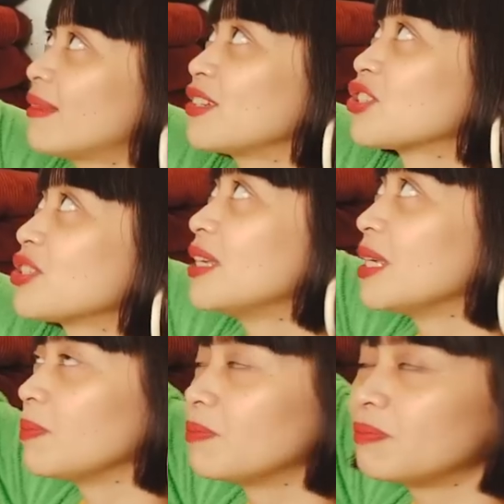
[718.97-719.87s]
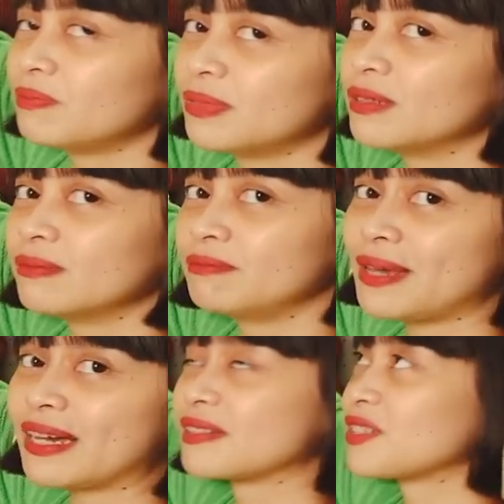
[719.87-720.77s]
I just keep
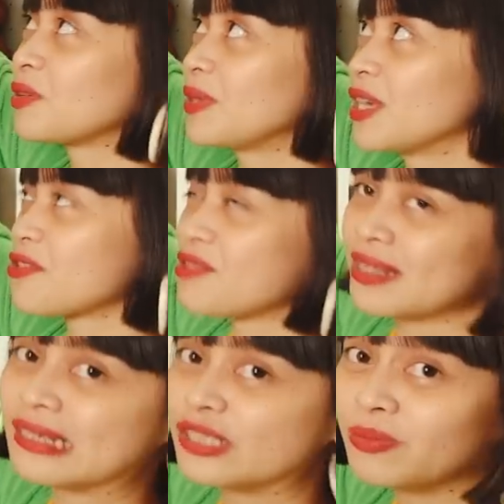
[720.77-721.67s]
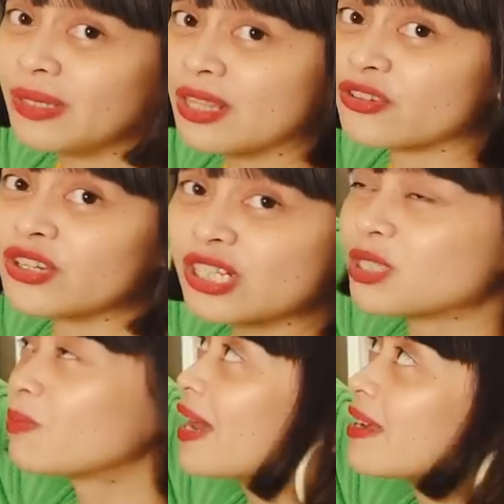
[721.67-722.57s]
bags up here that need to be in their
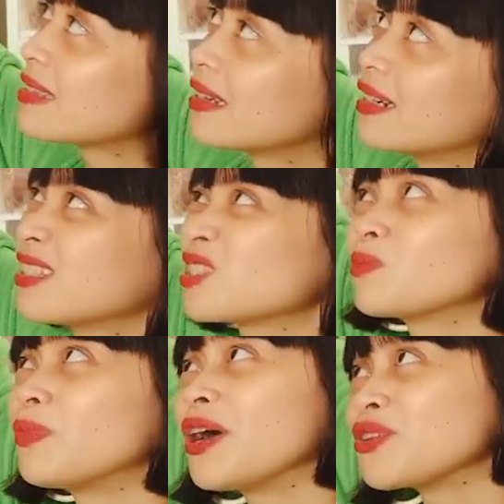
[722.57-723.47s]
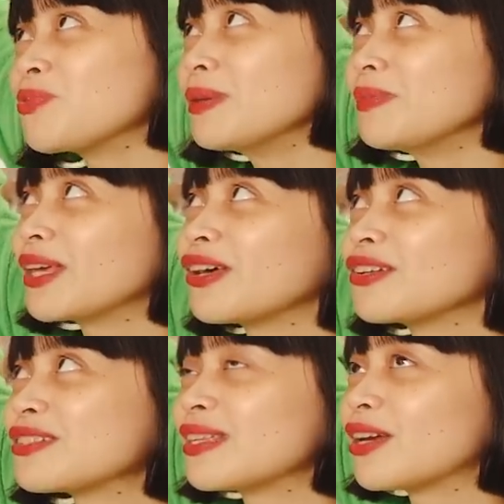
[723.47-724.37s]
dust bags, and it doesn't bother me
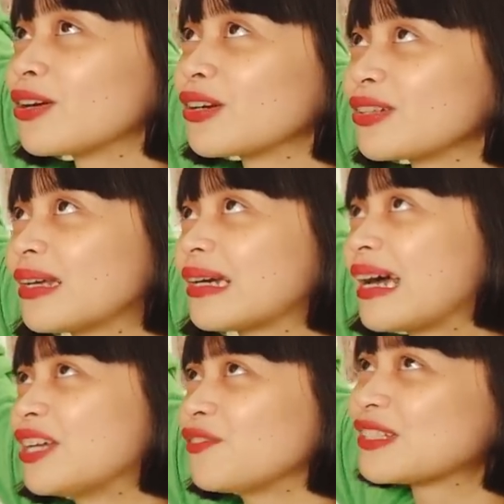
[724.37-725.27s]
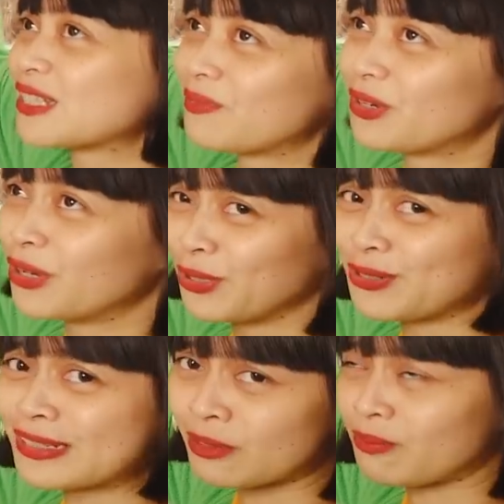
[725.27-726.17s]
because they're kind of the same color
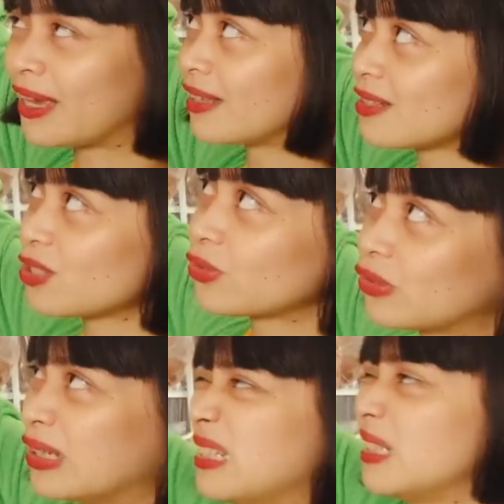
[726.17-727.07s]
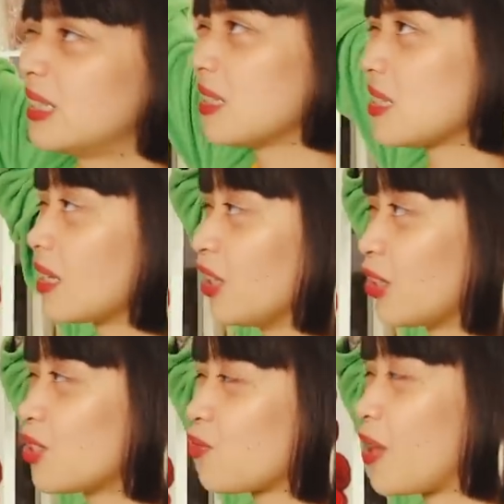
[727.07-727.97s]
the pants, so it still
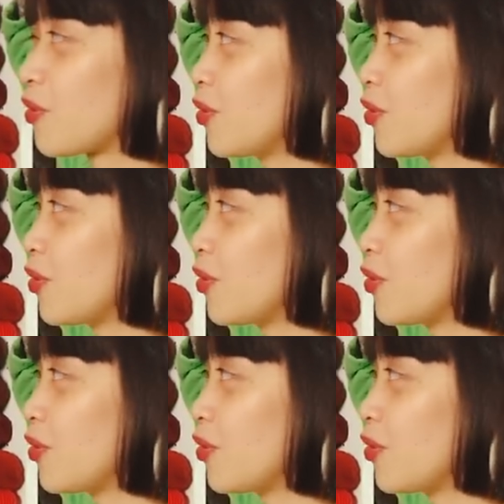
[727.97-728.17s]
looks rather